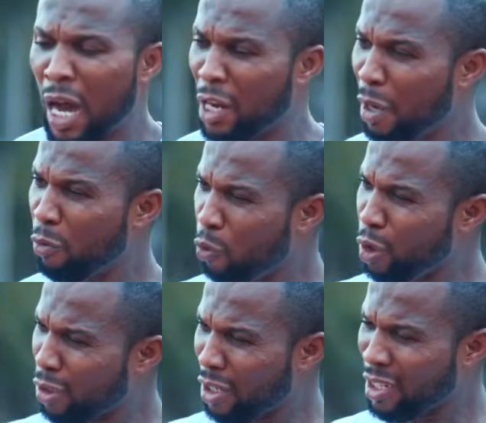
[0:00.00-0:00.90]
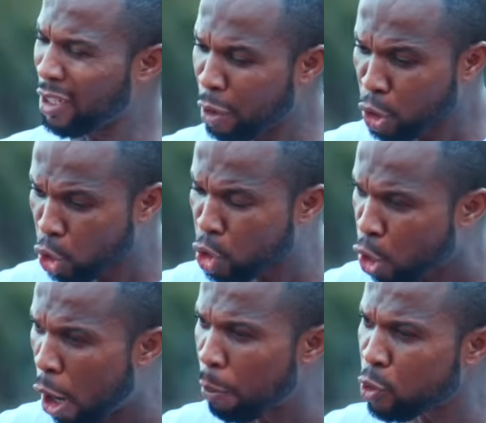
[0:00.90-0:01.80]
Adama, can you just
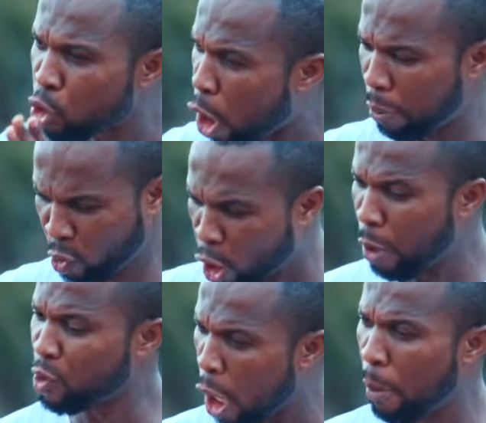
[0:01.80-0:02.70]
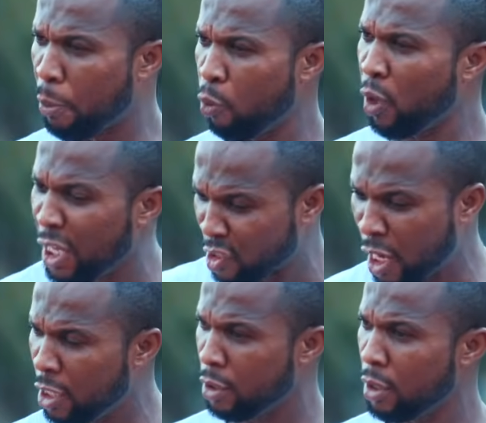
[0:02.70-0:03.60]
stop? Stop! What are you
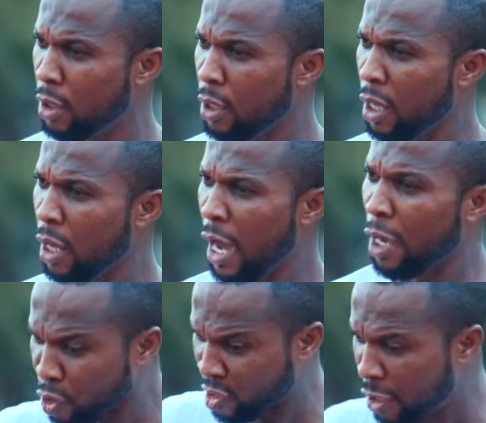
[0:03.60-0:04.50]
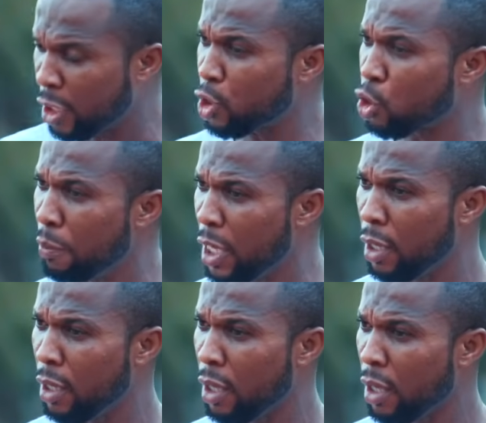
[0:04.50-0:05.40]
saying? Are you saying this to
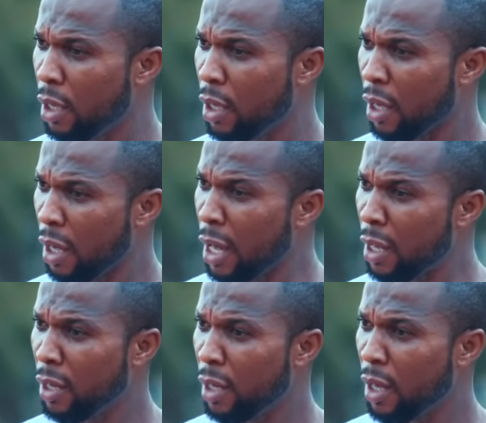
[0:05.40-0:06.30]
me? Huh?